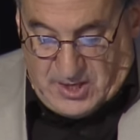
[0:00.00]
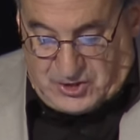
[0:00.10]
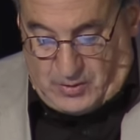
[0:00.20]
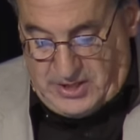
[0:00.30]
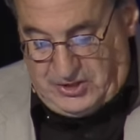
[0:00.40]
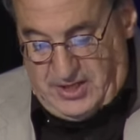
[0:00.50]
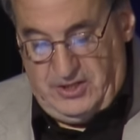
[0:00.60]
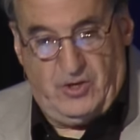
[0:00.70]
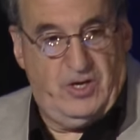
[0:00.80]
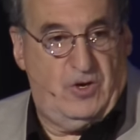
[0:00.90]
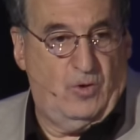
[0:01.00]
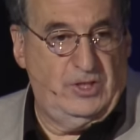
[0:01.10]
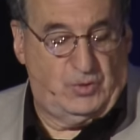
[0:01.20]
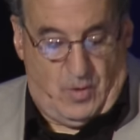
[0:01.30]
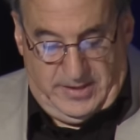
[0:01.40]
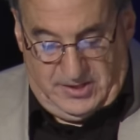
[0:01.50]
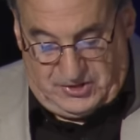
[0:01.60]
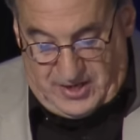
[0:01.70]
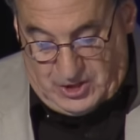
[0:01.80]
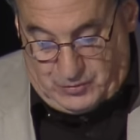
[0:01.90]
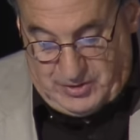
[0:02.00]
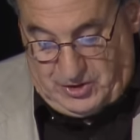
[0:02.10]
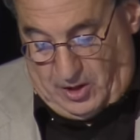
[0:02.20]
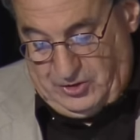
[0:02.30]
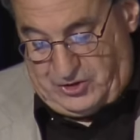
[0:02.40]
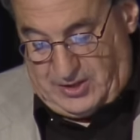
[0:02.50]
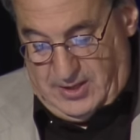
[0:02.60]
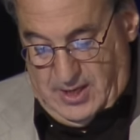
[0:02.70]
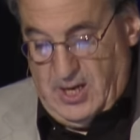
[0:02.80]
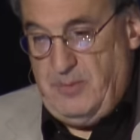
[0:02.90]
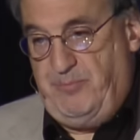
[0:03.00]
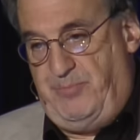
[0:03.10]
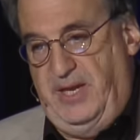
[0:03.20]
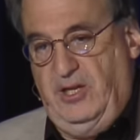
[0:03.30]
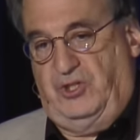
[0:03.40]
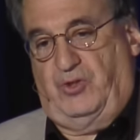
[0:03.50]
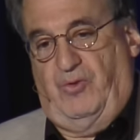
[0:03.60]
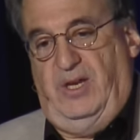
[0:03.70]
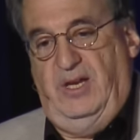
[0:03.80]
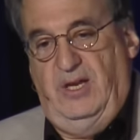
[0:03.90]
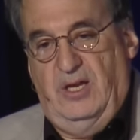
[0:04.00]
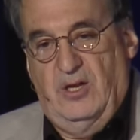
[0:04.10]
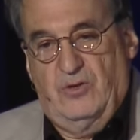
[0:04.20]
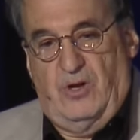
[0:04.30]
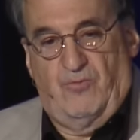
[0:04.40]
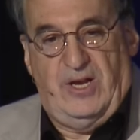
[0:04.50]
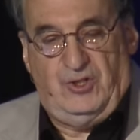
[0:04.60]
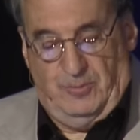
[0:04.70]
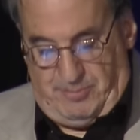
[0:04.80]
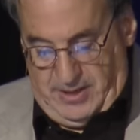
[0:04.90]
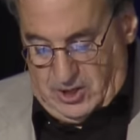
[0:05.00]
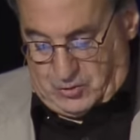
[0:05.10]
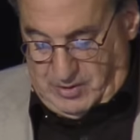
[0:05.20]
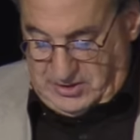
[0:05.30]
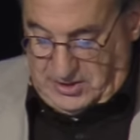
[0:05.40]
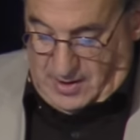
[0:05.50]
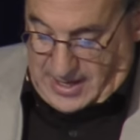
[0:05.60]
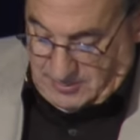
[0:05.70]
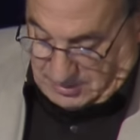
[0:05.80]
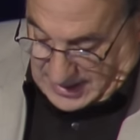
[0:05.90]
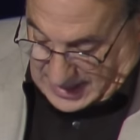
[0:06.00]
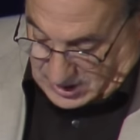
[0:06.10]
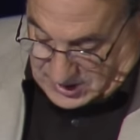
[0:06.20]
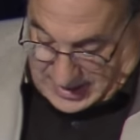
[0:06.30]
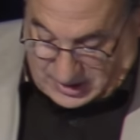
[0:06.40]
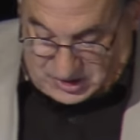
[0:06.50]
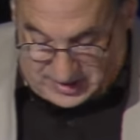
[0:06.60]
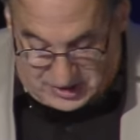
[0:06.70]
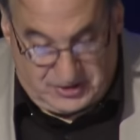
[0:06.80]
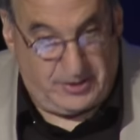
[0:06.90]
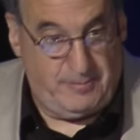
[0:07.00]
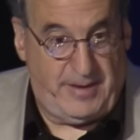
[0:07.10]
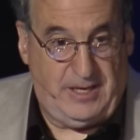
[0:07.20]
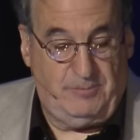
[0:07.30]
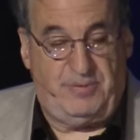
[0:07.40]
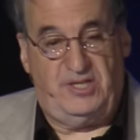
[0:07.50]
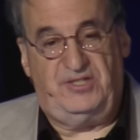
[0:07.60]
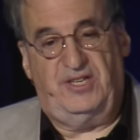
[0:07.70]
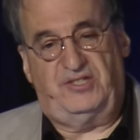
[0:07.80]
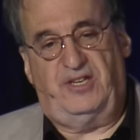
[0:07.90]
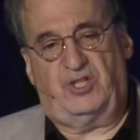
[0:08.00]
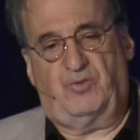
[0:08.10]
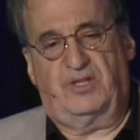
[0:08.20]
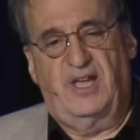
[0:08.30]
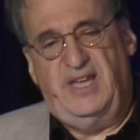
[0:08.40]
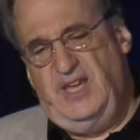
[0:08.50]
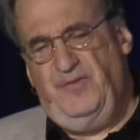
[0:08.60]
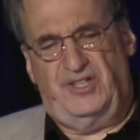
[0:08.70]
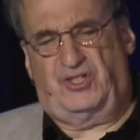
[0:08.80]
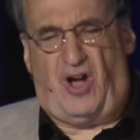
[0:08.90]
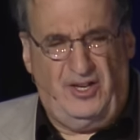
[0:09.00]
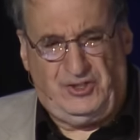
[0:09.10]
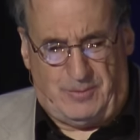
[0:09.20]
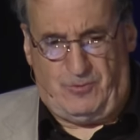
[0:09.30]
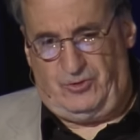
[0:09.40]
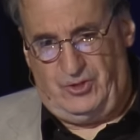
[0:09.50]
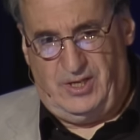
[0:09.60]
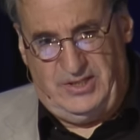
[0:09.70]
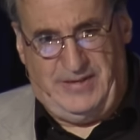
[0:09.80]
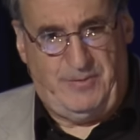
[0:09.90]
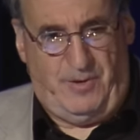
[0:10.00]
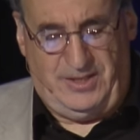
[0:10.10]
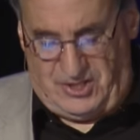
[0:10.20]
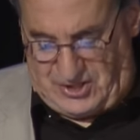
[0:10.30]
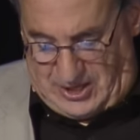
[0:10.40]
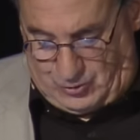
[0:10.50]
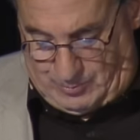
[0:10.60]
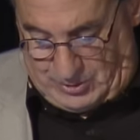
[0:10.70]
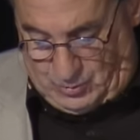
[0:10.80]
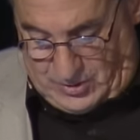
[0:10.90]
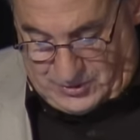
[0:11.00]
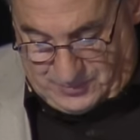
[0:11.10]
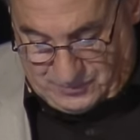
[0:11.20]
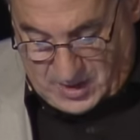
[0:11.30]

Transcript: So in the early 20th century Tulsa, racial bigotry denied blacks access to the main business district, even as customers, never mind as entrepreneurs.